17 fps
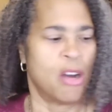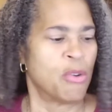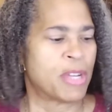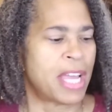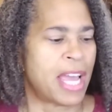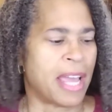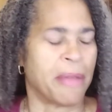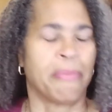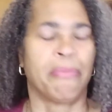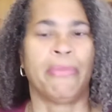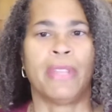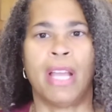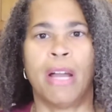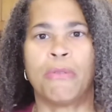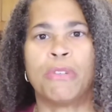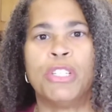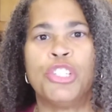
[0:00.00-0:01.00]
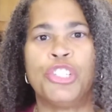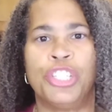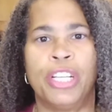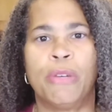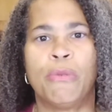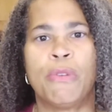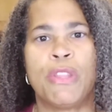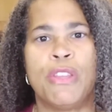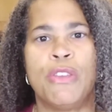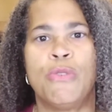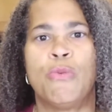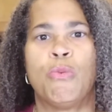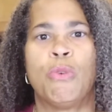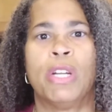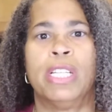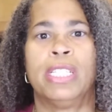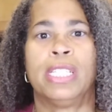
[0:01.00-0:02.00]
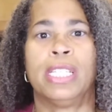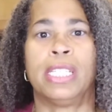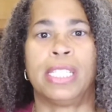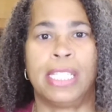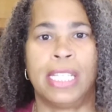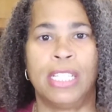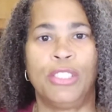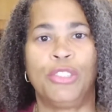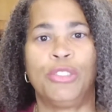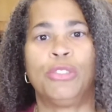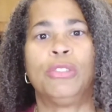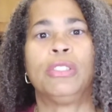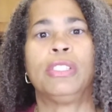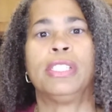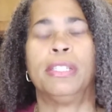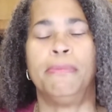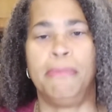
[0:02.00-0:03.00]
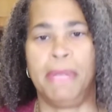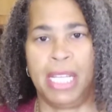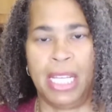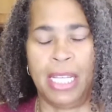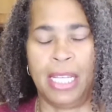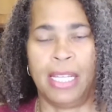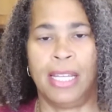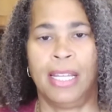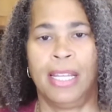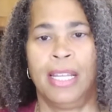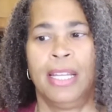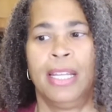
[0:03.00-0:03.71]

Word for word: Okay, I'm going to share with you what is essential to me.